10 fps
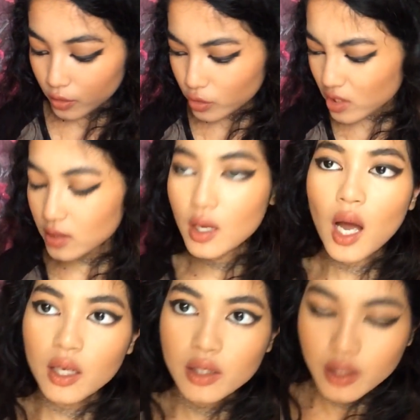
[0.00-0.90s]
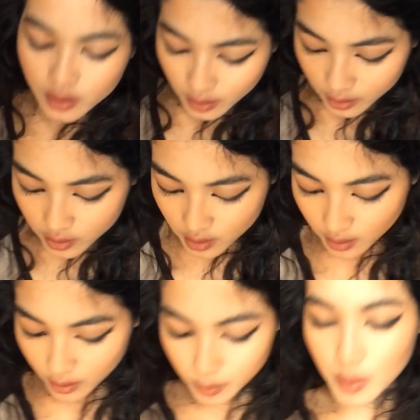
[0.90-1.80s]
to just darken it just a
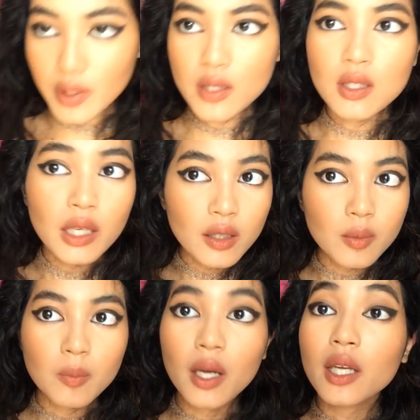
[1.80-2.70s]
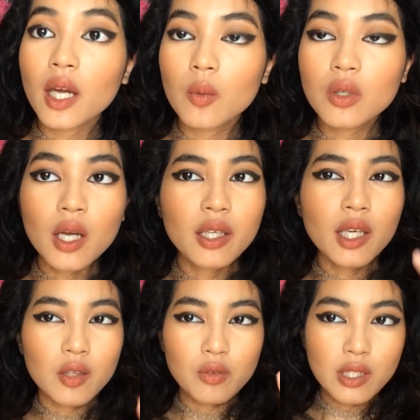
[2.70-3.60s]
little bit because in my camera I
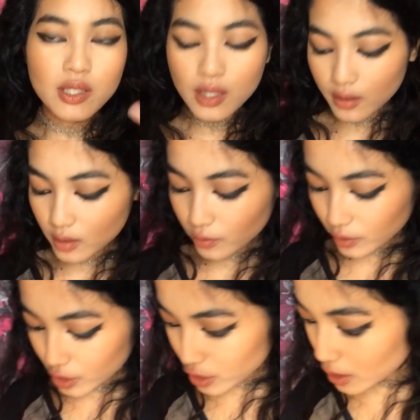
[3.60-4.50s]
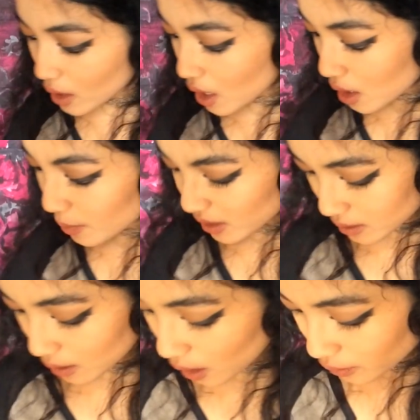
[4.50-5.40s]
can't really see the definition because
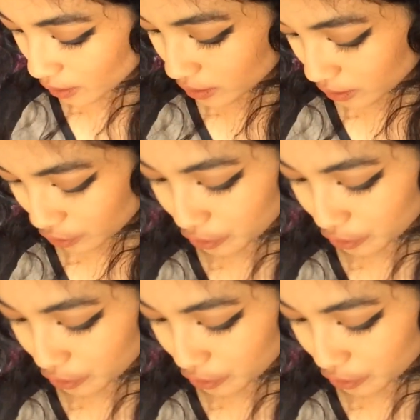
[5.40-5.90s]
the color isn't